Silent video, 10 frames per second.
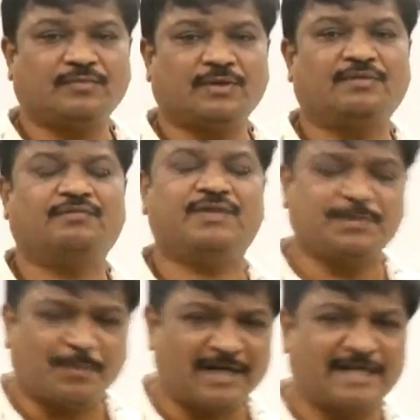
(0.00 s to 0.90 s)
With
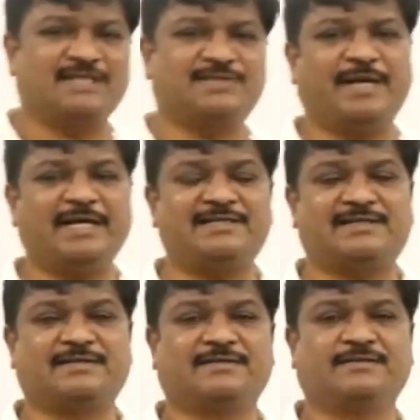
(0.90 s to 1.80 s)
pondage means
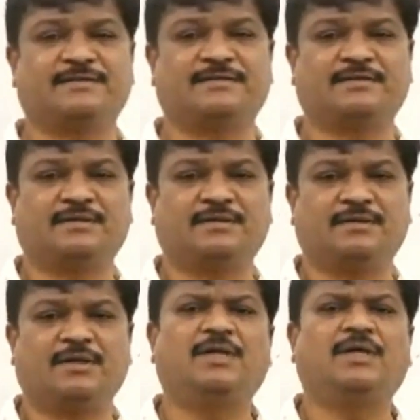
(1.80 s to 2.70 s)

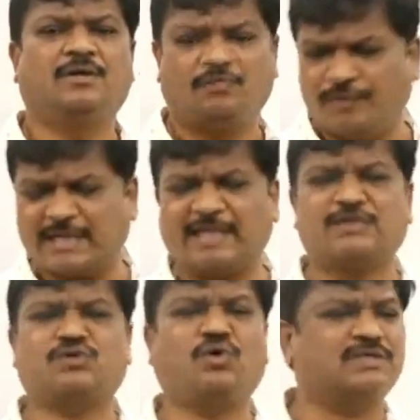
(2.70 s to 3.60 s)
we can
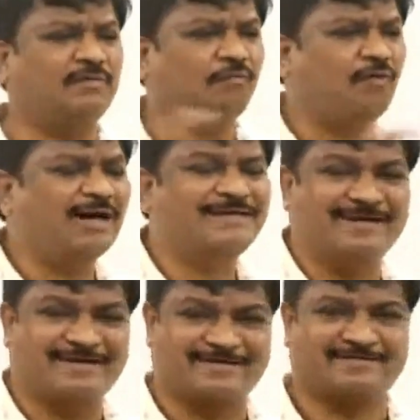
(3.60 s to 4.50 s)
store some water.
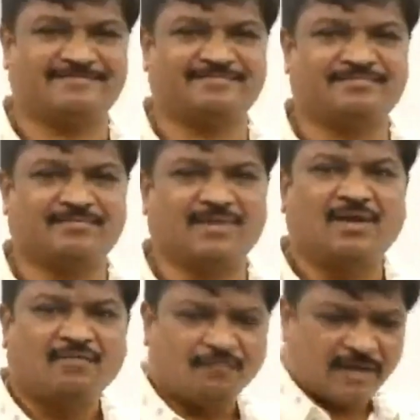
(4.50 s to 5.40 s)

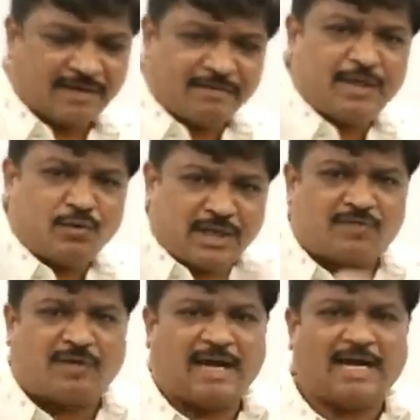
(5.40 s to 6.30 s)
whenever you
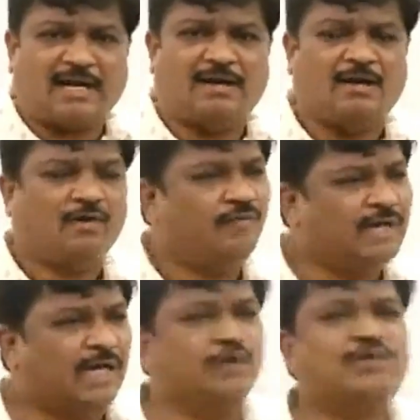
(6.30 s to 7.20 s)
require, we can
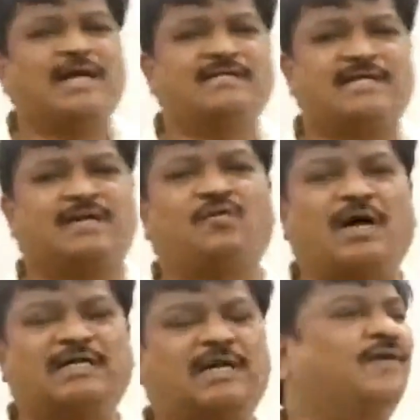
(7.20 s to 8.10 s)
utilize that
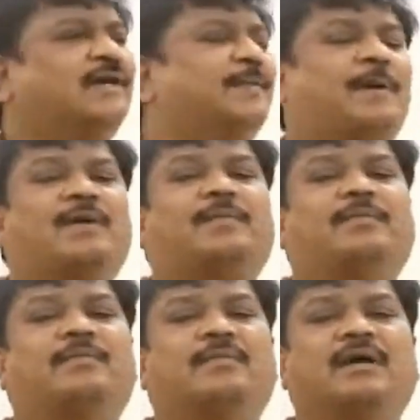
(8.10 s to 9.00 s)
water for the power
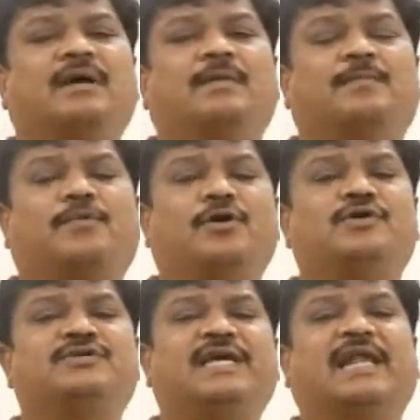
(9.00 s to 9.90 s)

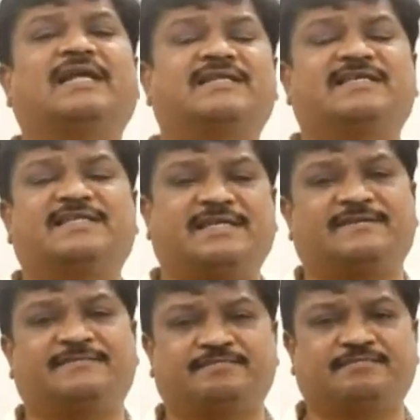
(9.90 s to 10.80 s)
producing electricity,
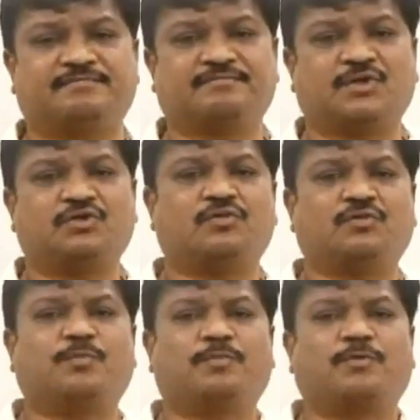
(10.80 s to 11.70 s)
to
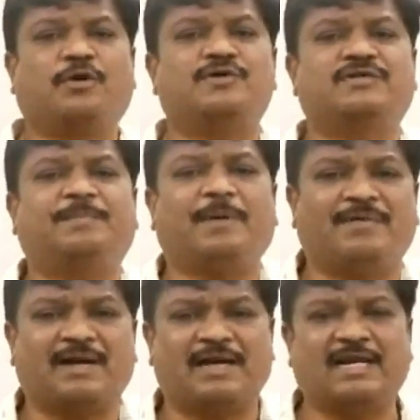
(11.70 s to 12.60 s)
produce the
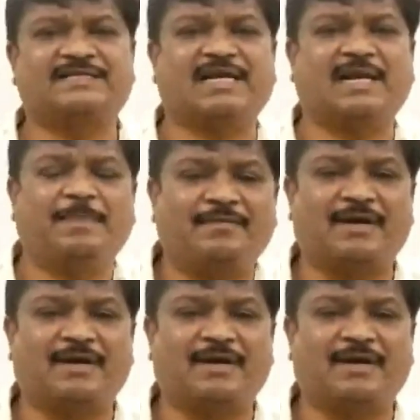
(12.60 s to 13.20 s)
power, electrical power.